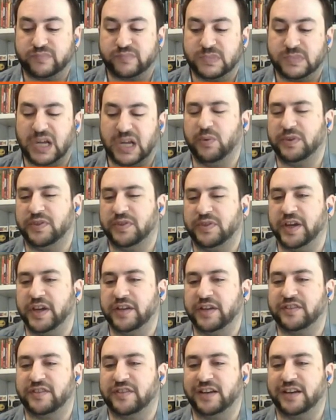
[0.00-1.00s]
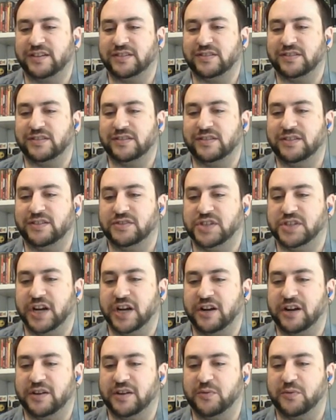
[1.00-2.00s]
I would think that
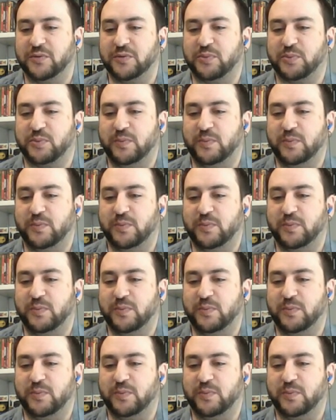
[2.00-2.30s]
Jarrett would,